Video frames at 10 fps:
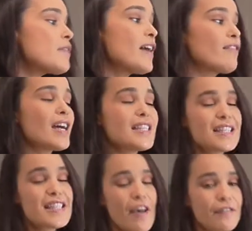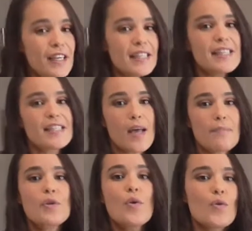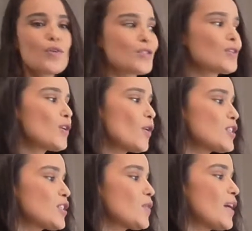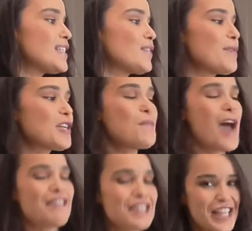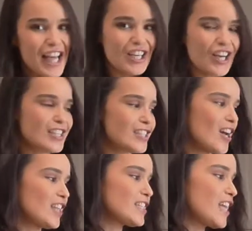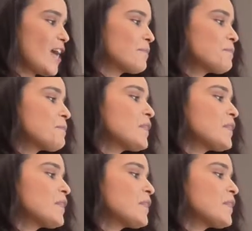There is definitely some cause and consequence when we compare it to that last answer.